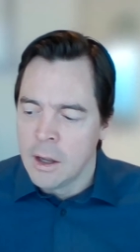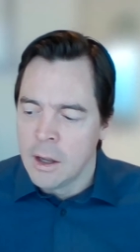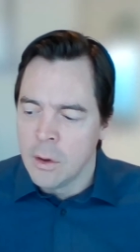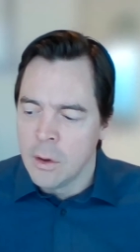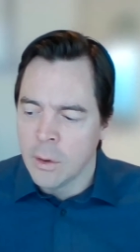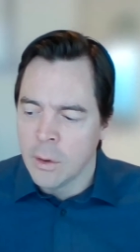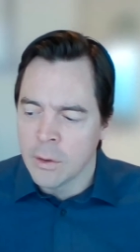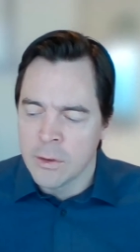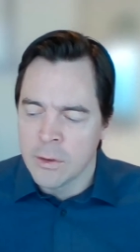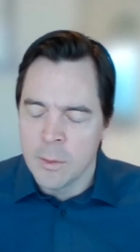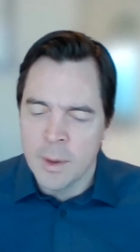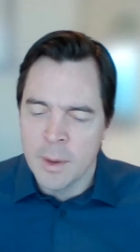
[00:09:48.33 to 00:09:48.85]

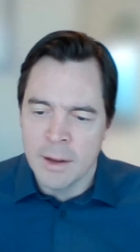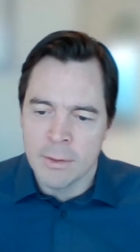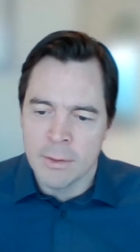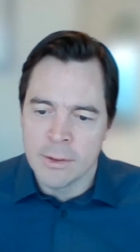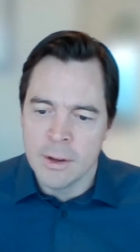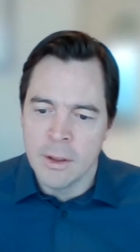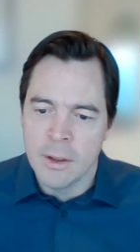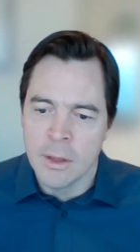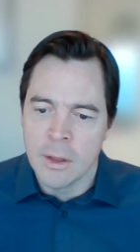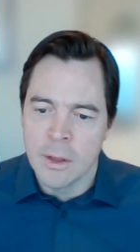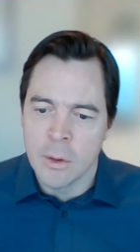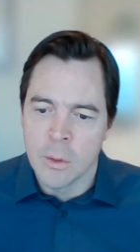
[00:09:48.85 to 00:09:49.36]
You also may have
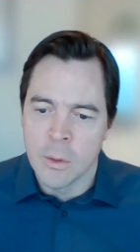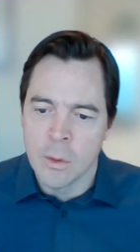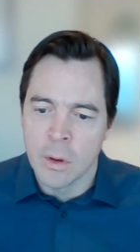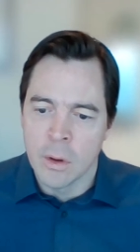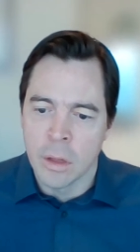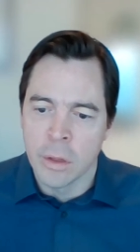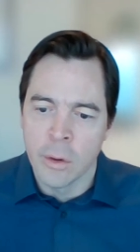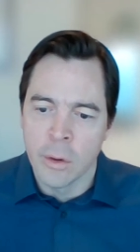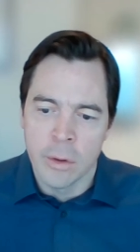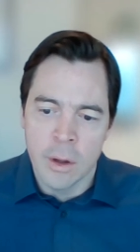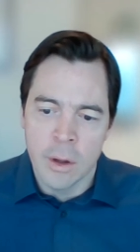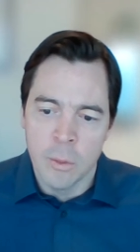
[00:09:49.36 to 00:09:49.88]
seen there were
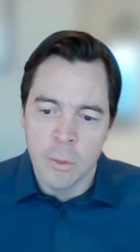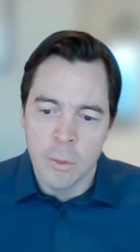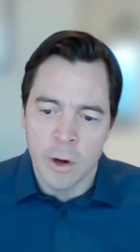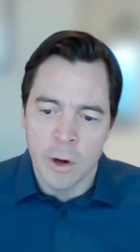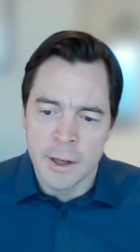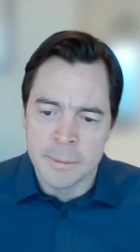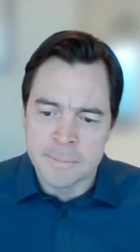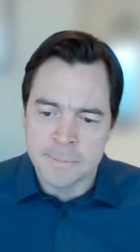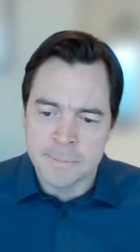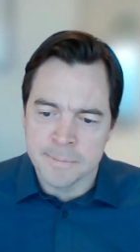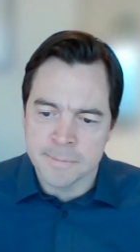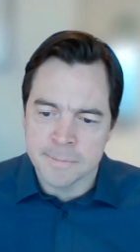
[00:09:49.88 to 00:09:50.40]

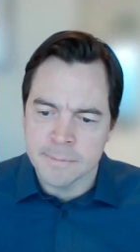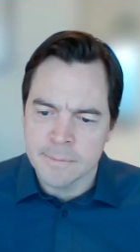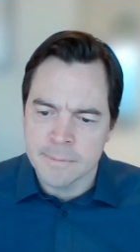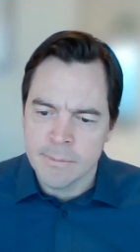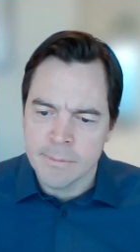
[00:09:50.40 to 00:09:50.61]
31